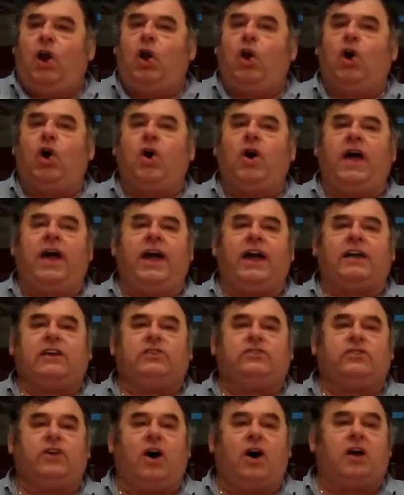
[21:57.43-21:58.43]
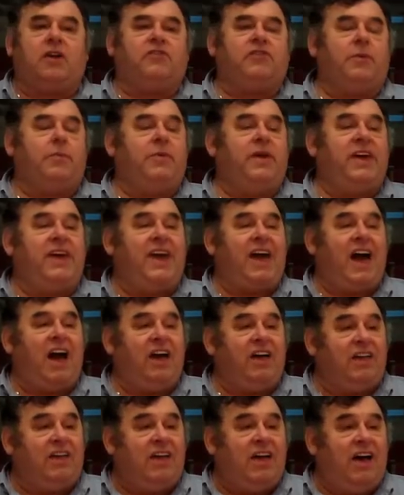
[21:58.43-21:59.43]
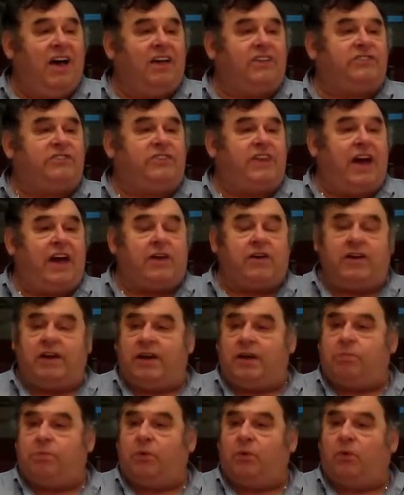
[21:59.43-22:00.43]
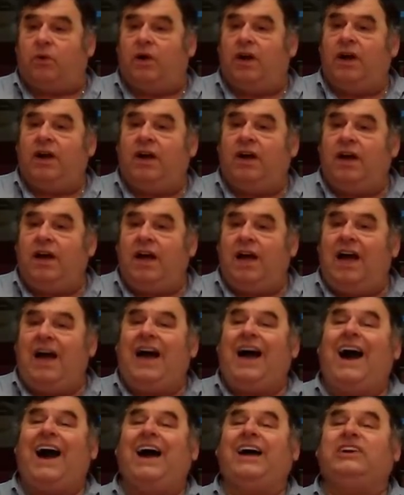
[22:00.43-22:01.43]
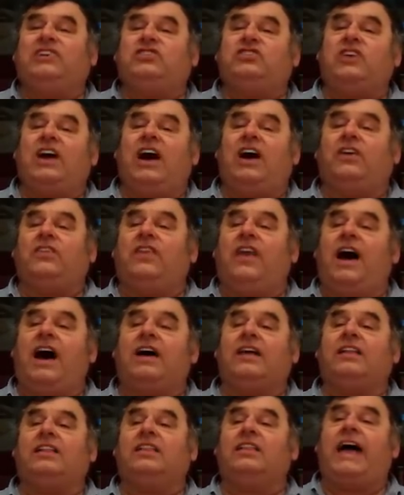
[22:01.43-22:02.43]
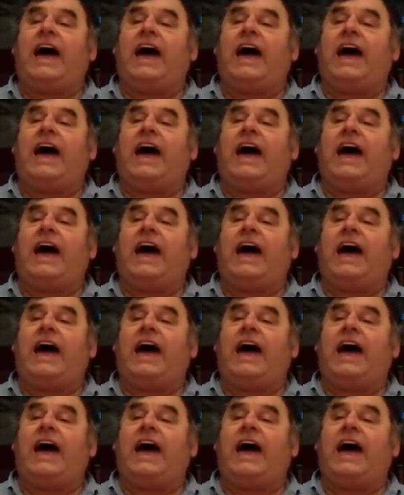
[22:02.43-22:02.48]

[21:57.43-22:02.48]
Lo exar from uh, Haser in Hebrew. I shall not